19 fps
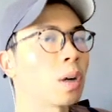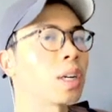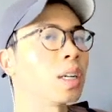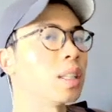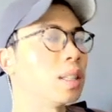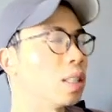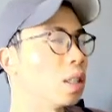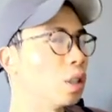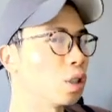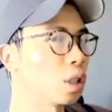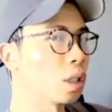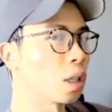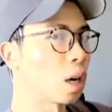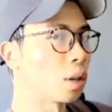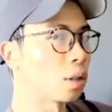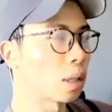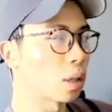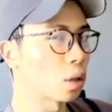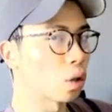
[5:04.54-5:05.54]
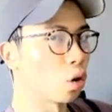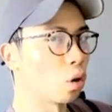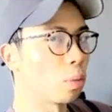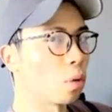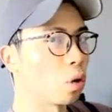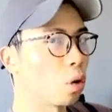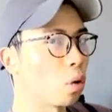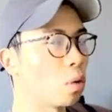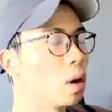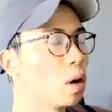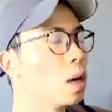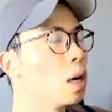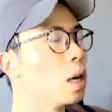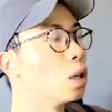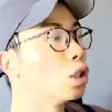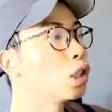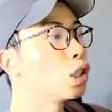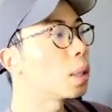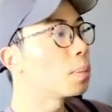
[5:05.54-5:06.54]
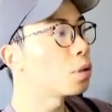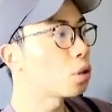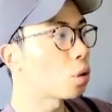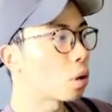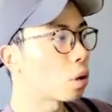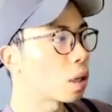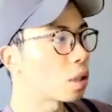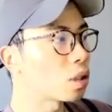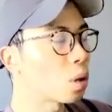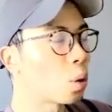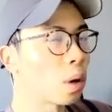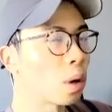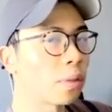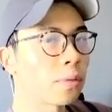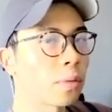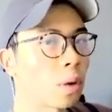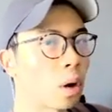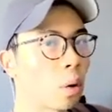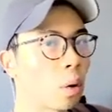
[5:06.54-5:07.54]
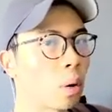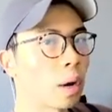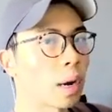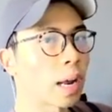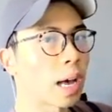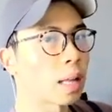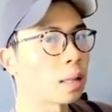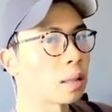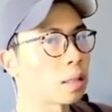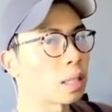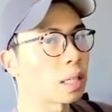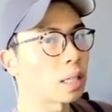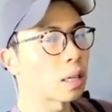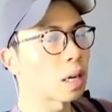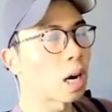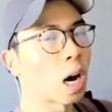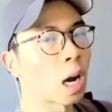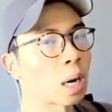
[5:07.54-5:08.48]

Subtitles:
contingent on the global chip shortage going forward, and the